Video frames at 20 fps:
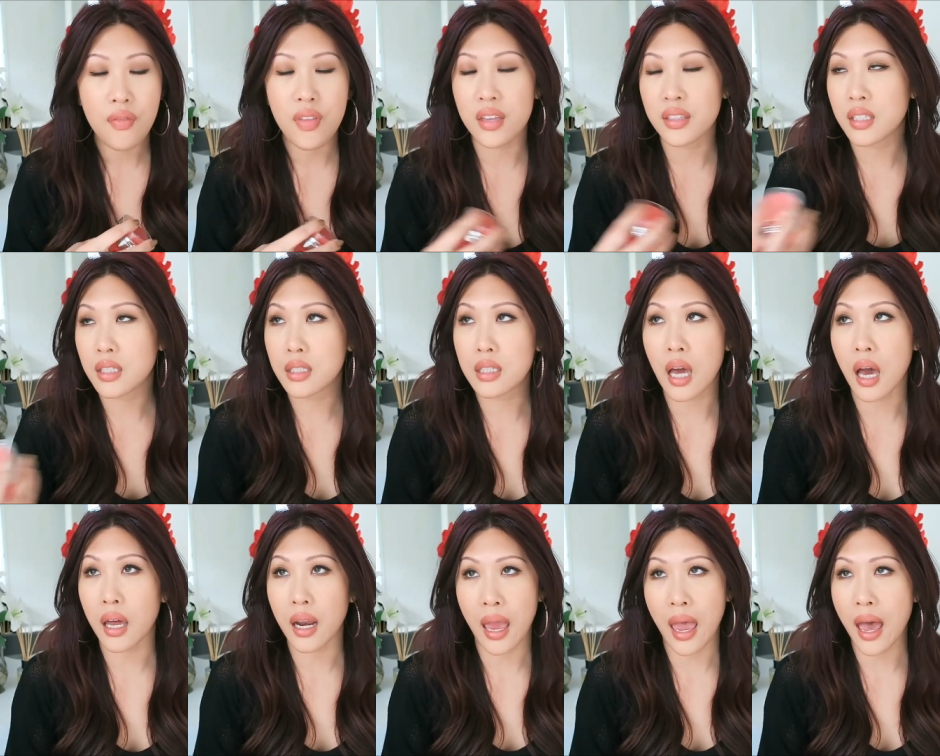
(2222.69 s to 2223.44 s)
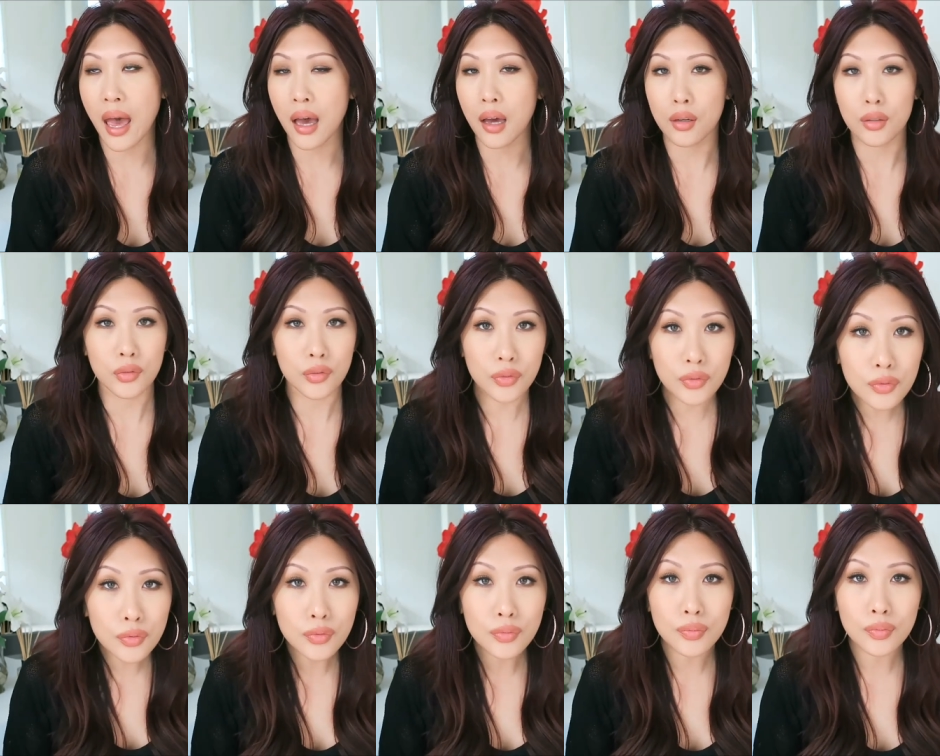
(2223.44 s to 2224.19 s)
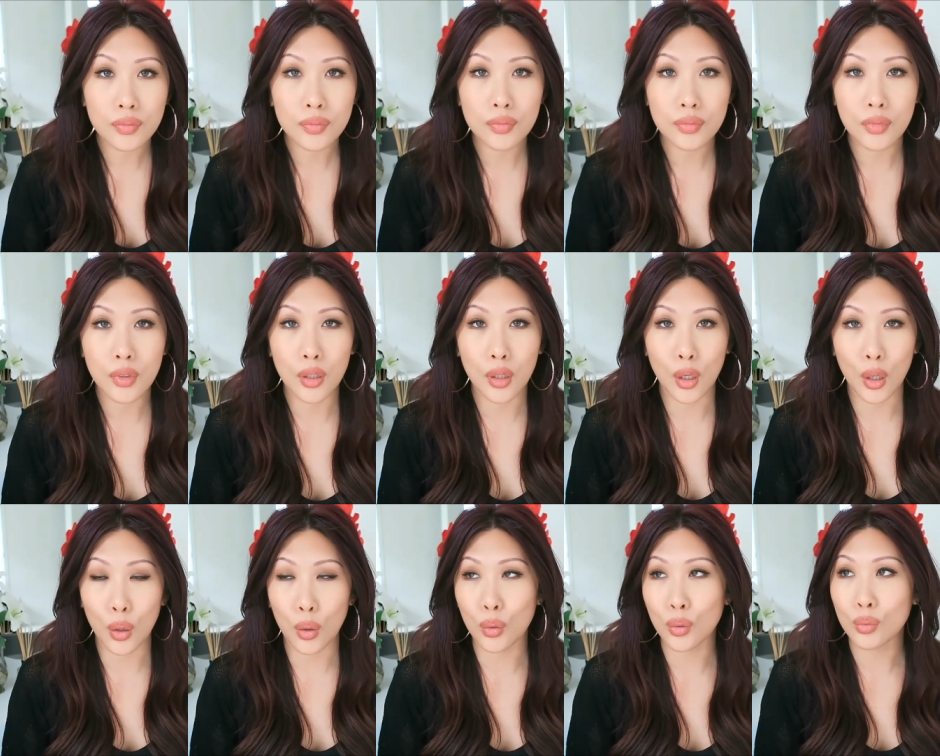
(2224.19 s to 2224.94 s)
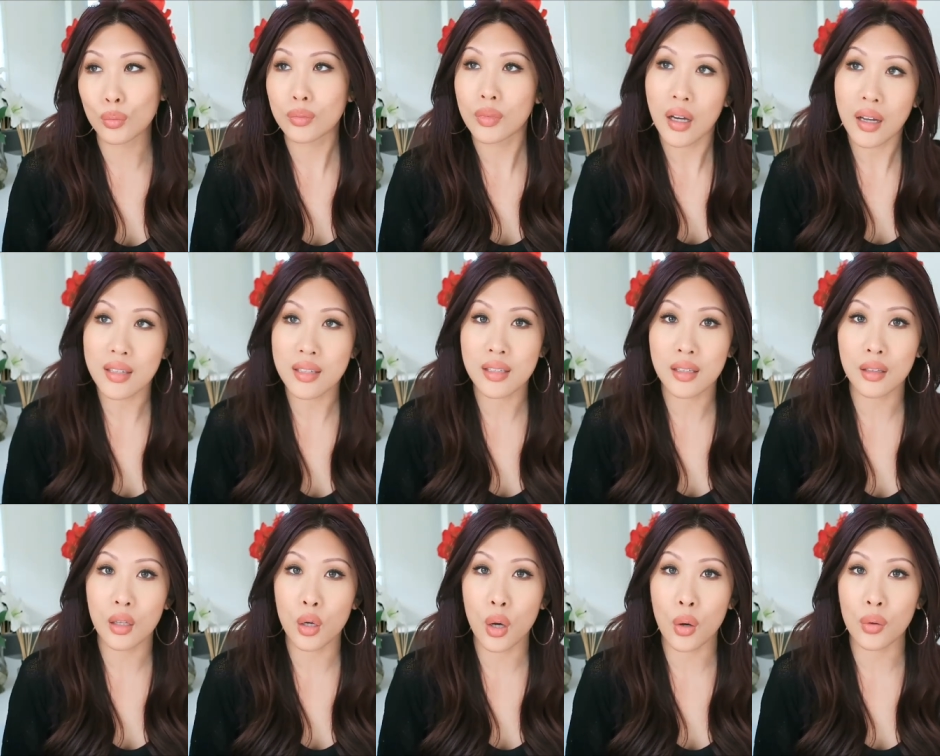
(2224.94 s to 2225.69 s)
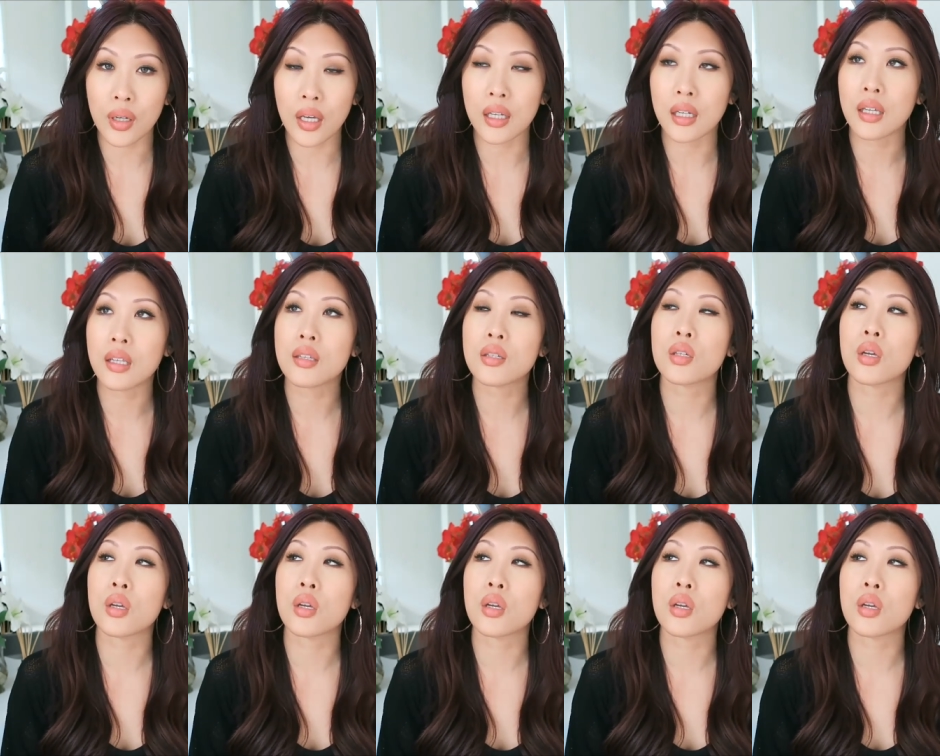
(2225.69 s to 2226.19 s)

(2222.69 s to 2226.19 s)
that did not have, you know, a silicone in it.